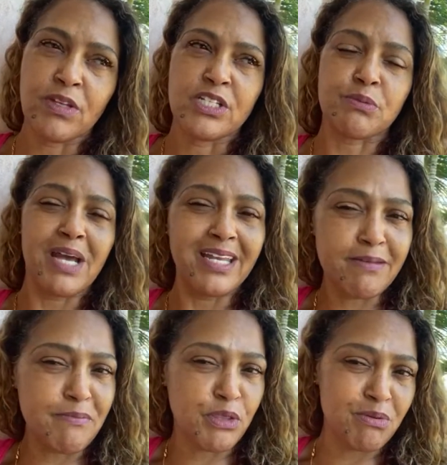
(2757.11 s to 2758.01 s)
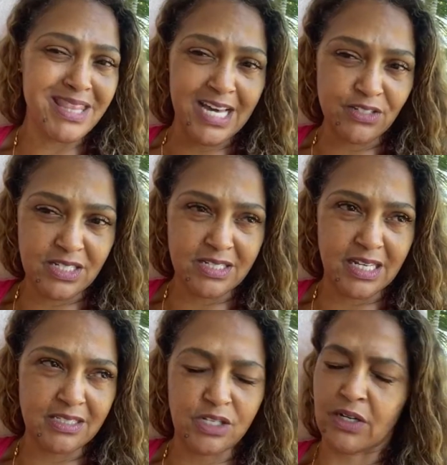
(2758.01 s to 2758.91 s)
So we had like maybe 3,000,
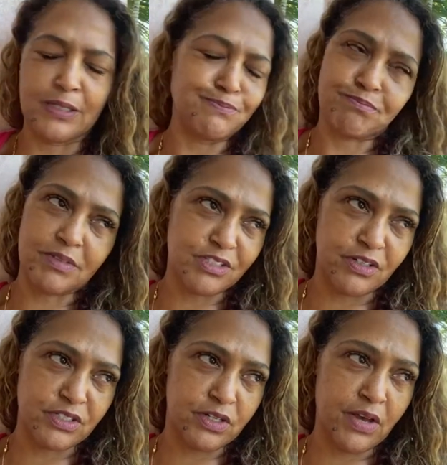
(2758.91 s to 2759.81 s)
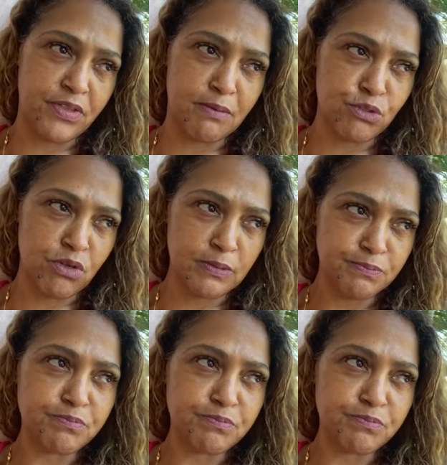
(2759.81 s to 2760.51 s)
sorry, I got the numbers wrong.